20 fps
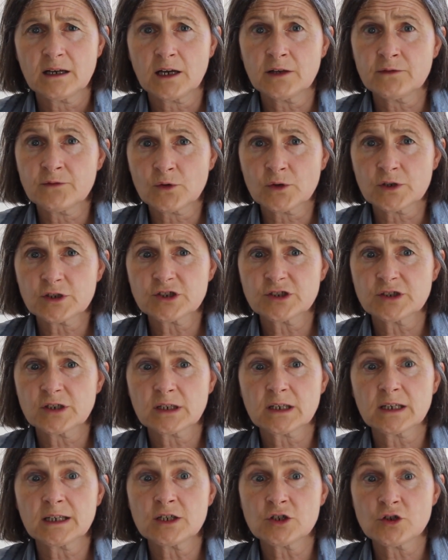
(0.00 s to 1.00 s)

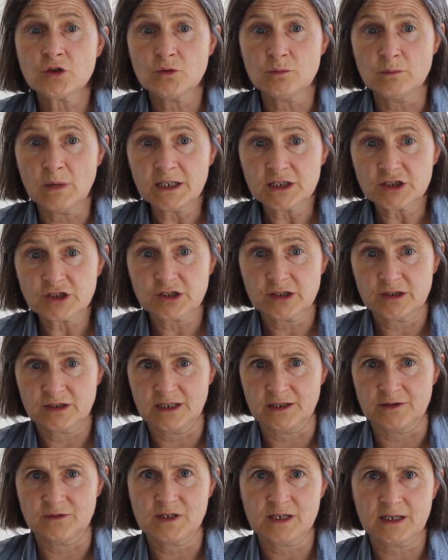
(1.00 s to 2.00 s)
unfortunately too much
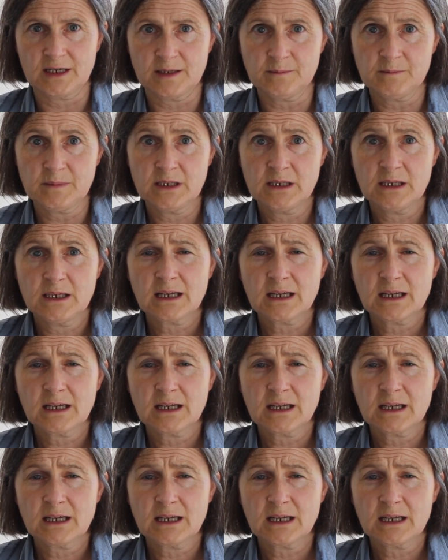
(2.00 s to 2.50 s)
downtime